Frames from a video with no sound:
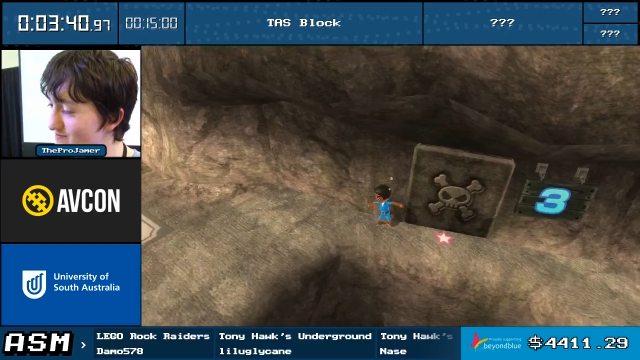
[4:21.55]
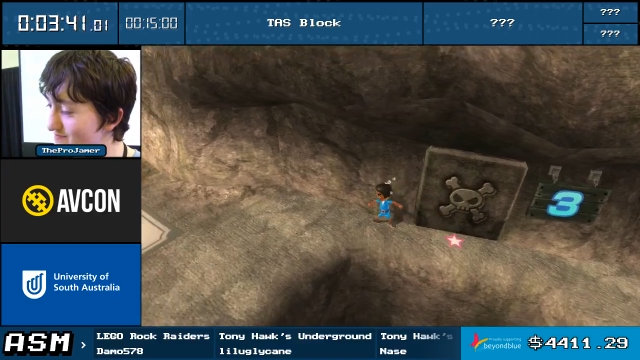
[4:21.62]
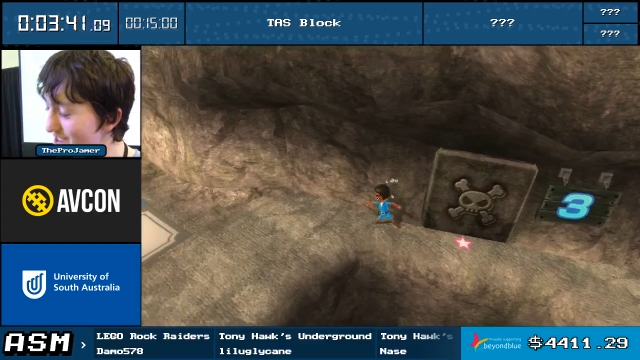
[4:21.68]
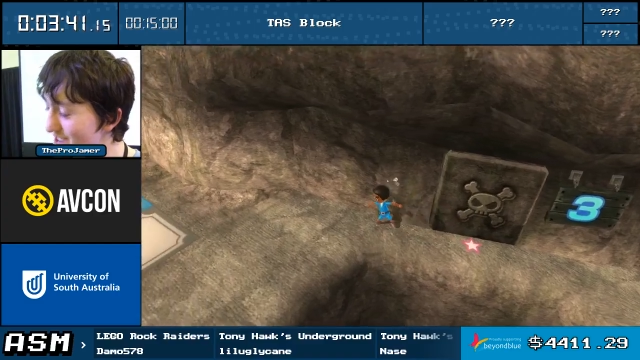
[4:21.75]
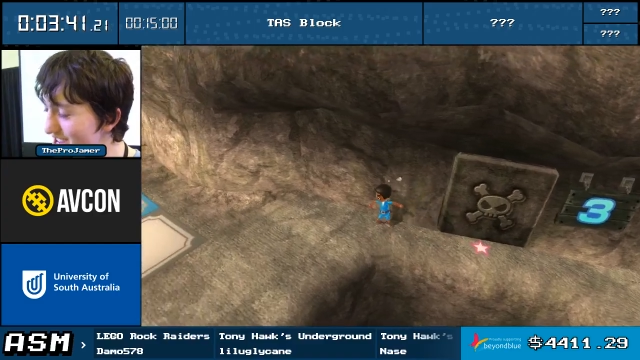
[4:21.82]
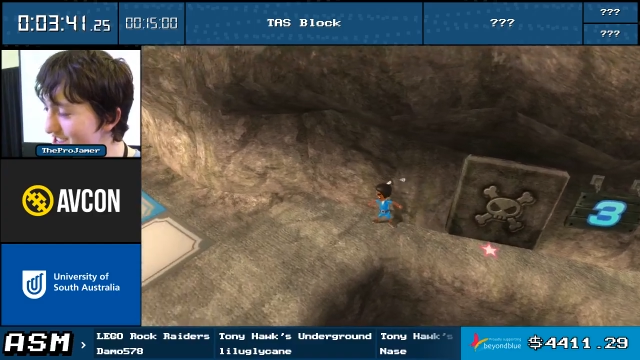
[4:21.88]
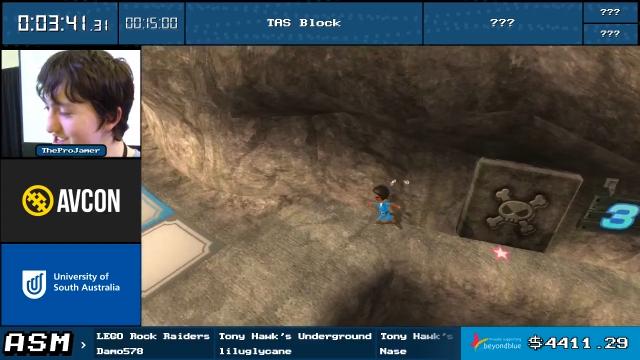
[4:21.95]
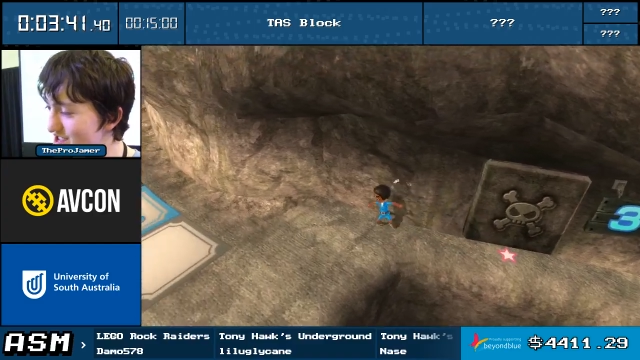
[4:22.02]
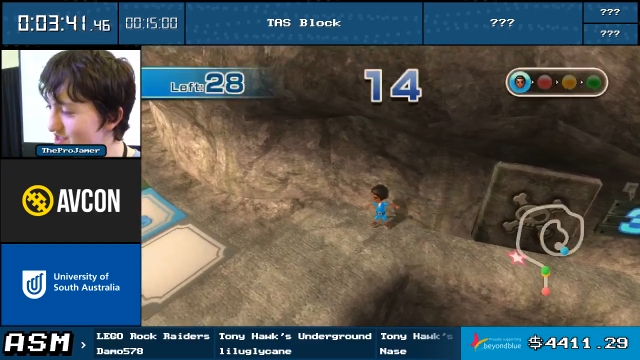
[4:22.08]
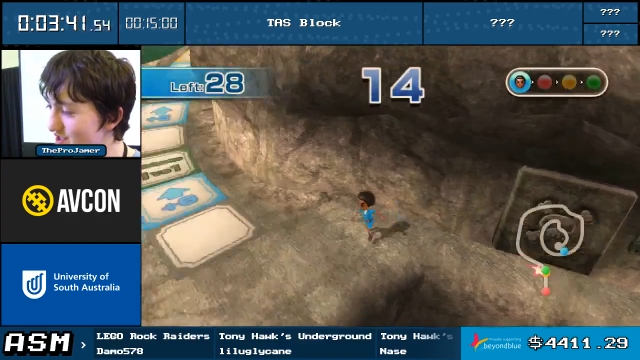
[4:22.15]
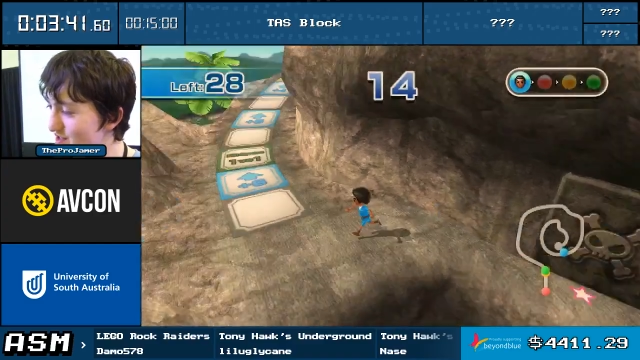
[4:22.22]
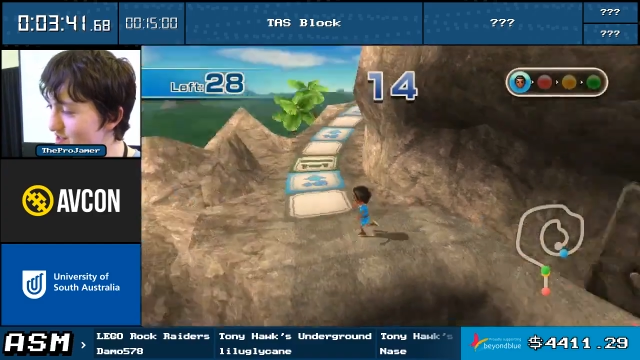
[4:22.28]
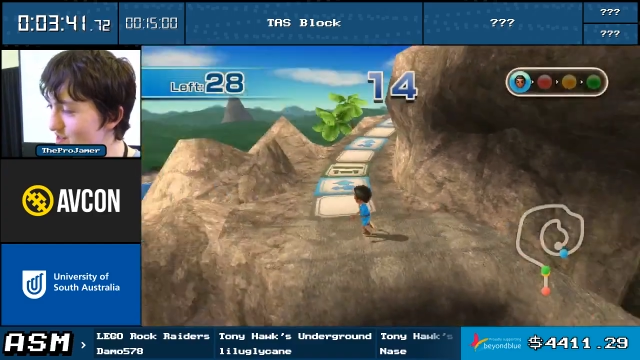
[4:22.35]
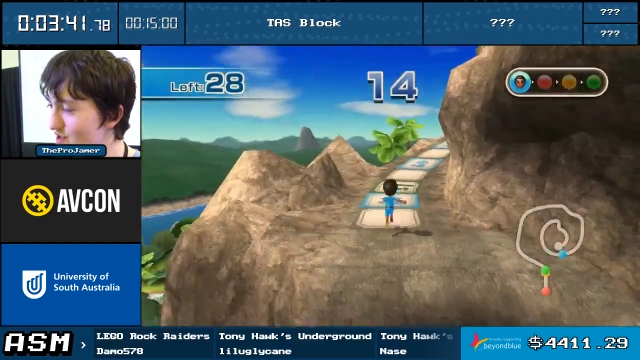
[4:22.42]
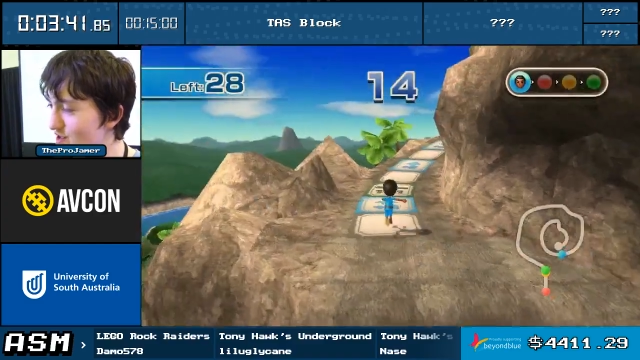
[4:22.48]
making
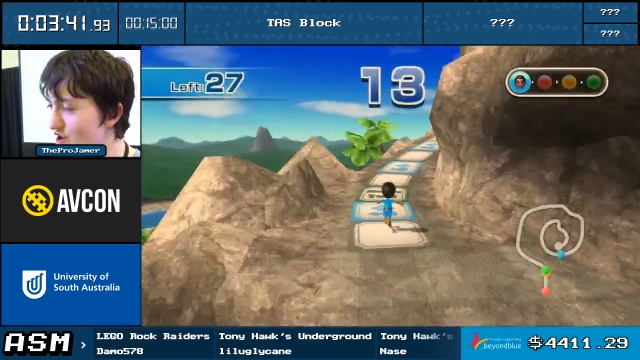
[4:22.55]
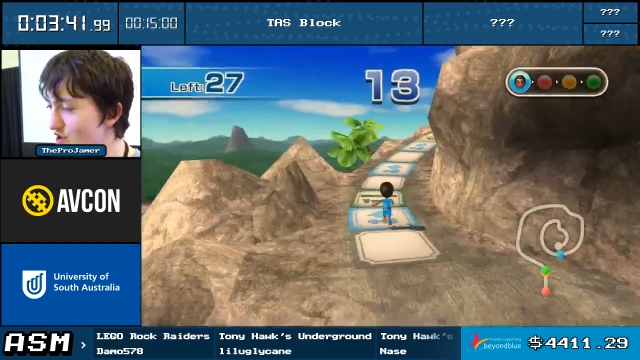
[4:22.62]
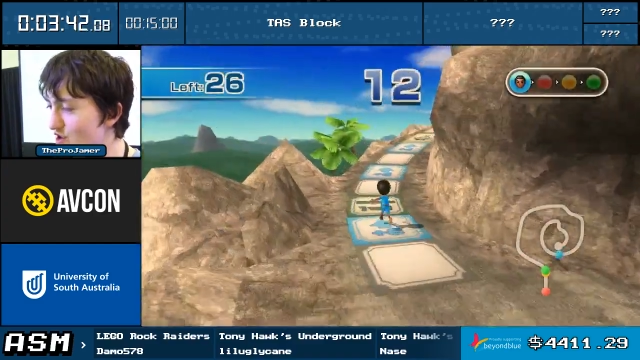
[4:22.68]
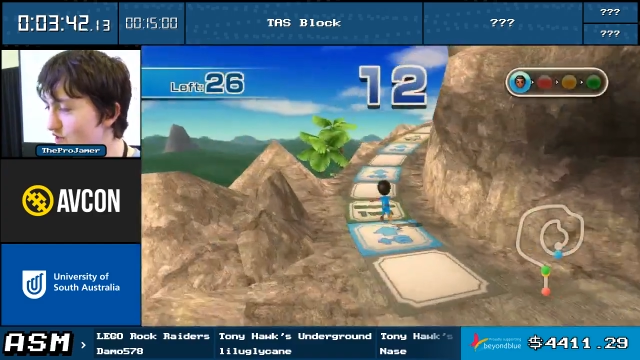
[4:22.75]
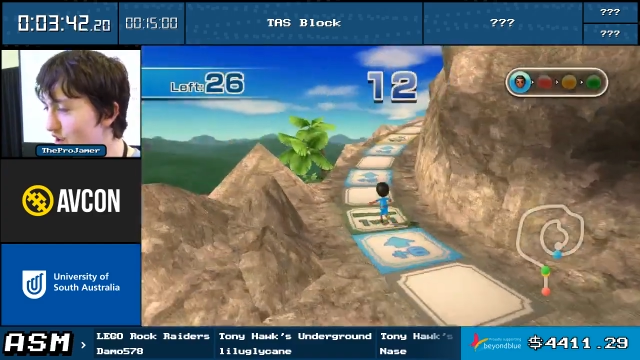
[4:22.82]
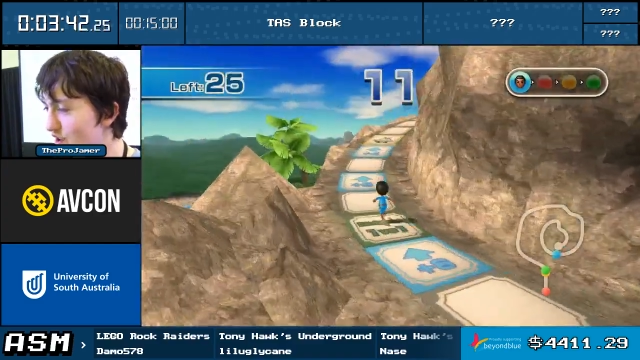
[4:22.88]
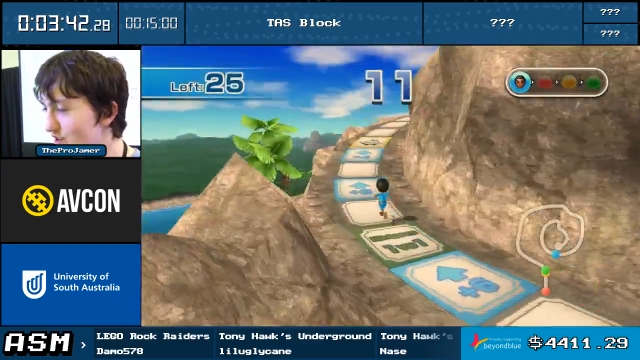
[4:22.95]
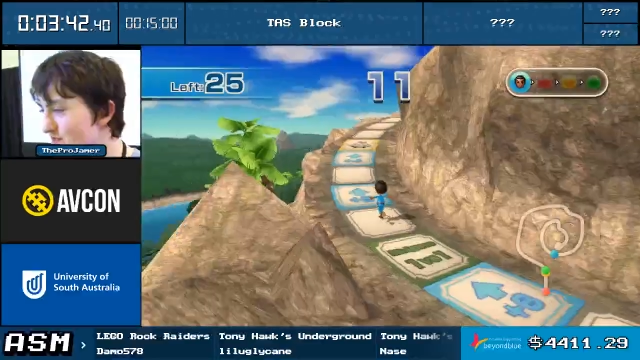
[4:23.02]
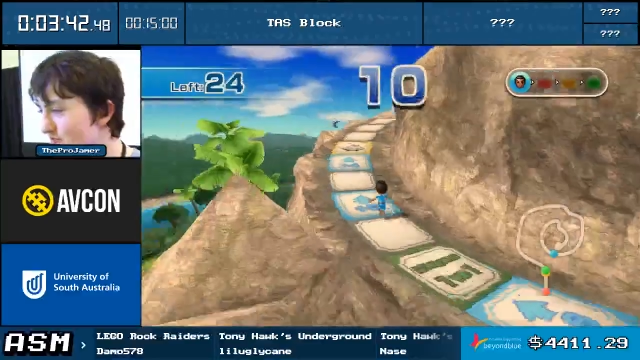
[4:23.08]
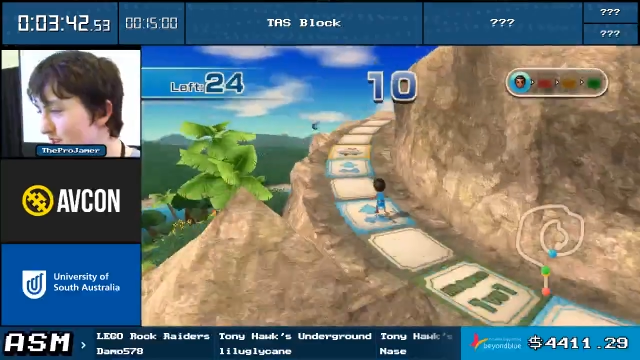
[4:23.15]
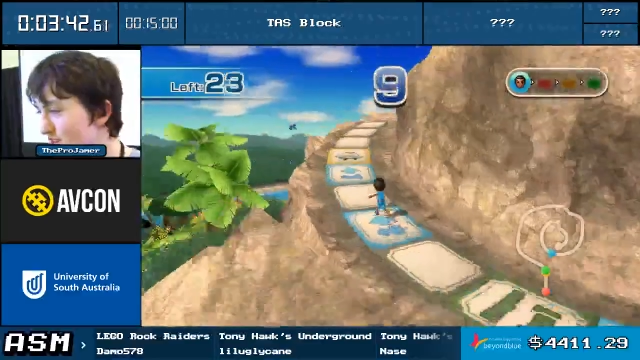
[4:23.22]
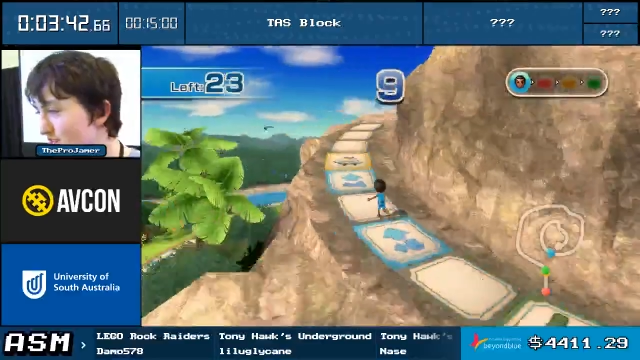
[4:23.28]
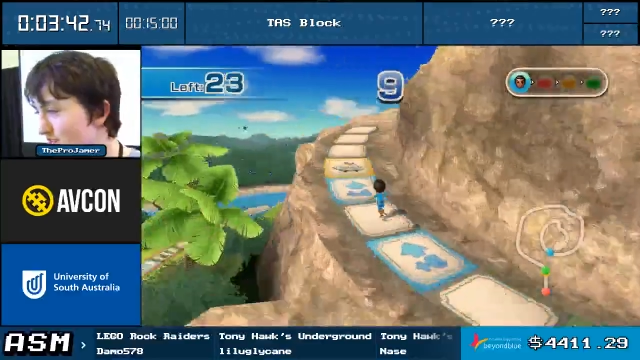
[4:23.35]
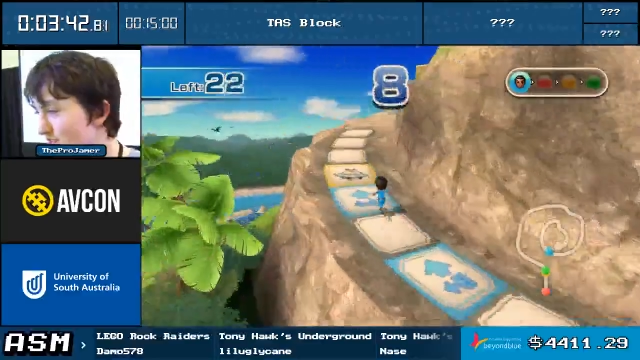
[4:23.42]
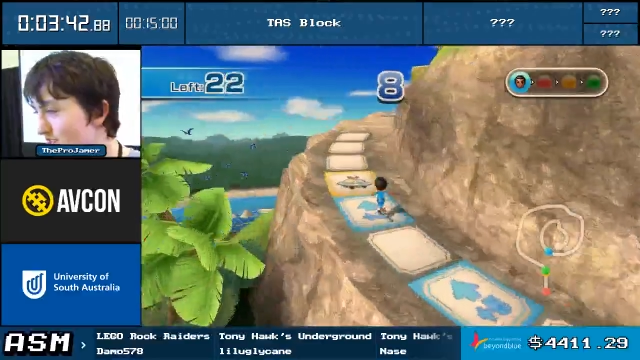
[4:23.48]
this, rather
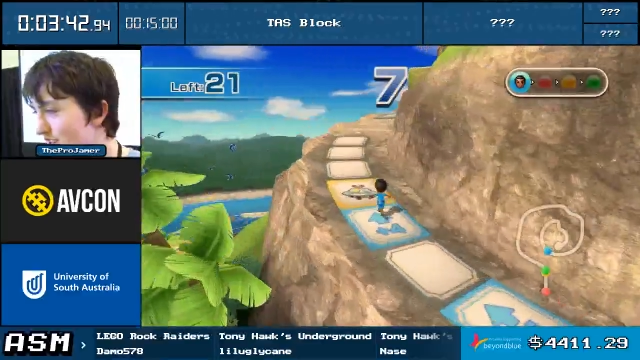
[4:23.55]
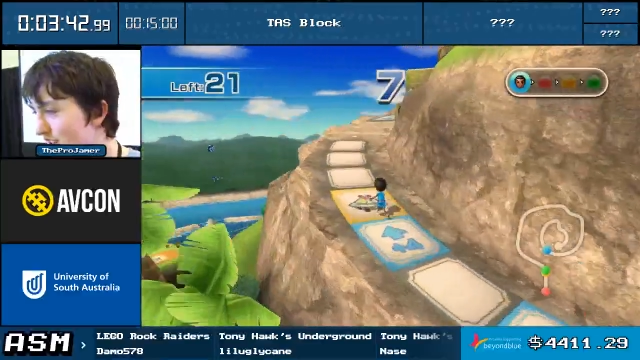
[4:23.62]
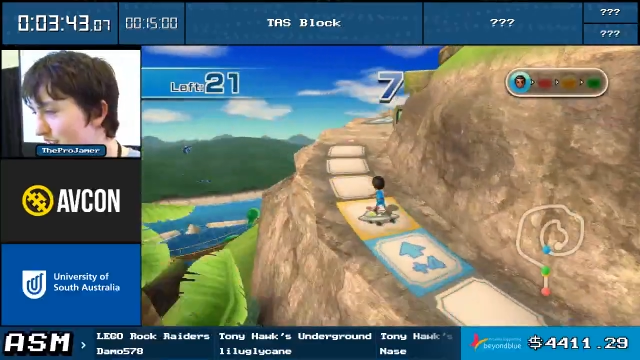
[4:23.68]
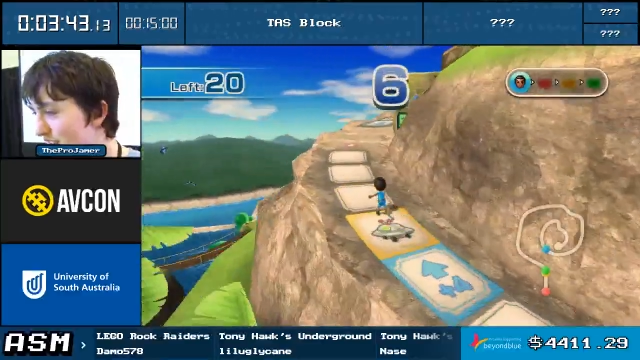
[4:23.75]
than